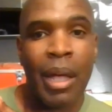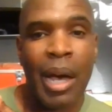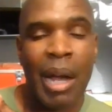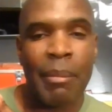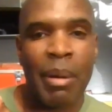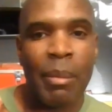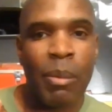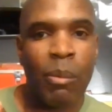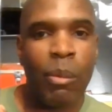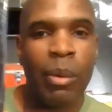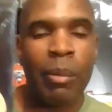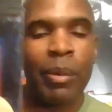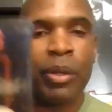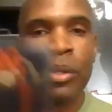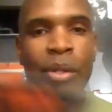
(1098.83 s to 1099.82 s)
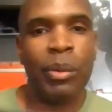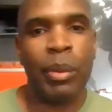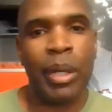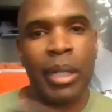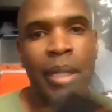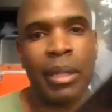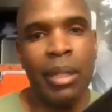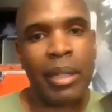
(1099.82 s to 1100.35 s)
I remember when we were
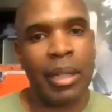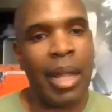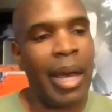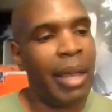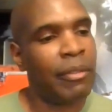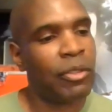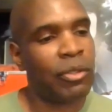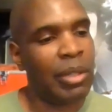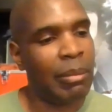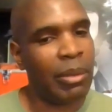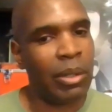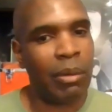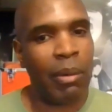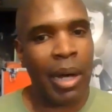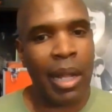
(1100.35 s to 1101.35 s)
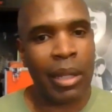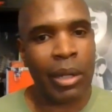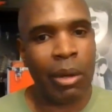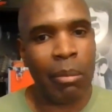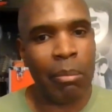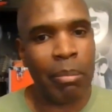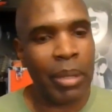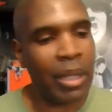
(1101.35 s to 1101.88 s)
doing the live stream a little while
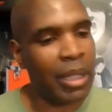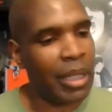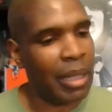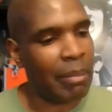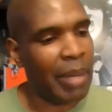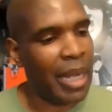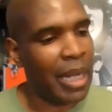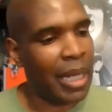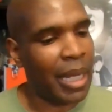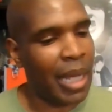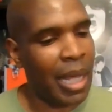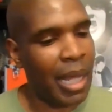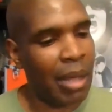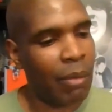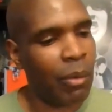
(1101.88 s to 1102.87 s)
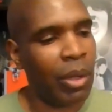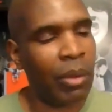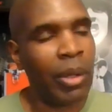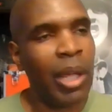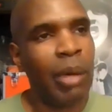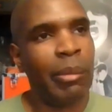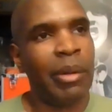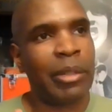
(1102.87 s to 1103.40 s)
ago, Billy made a con well,
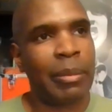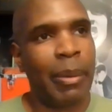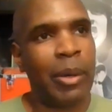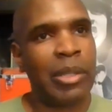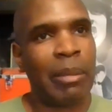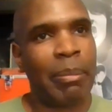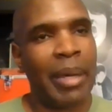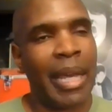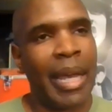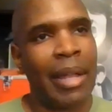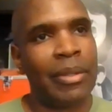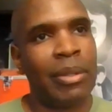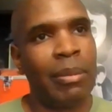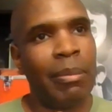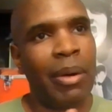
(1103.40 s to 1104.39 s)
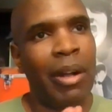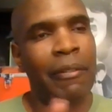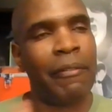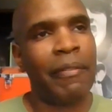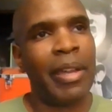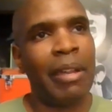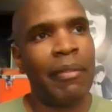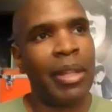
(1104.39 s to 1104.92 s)
we were supposed to pick out some our
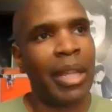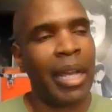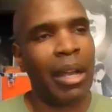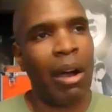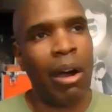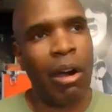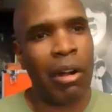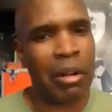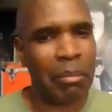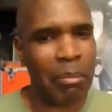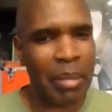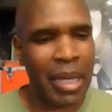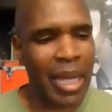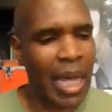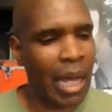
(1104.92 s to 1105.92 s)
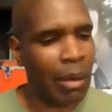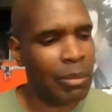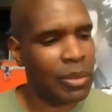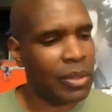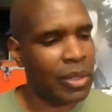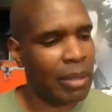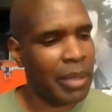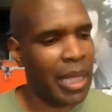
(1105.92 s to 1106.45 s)
favorite like R&B albums
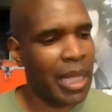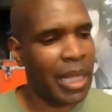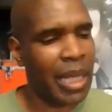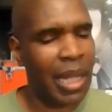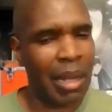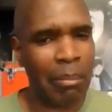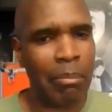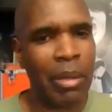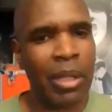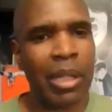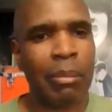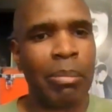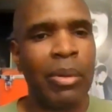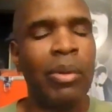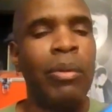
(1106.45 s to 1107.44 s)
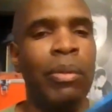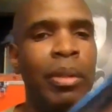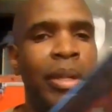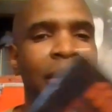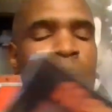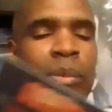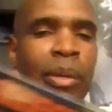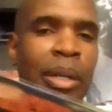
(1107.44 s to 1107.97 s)
or something like that, and Billy pulled
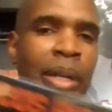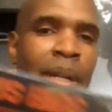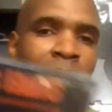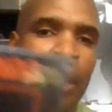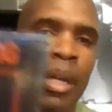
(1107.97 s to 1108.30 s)
this one.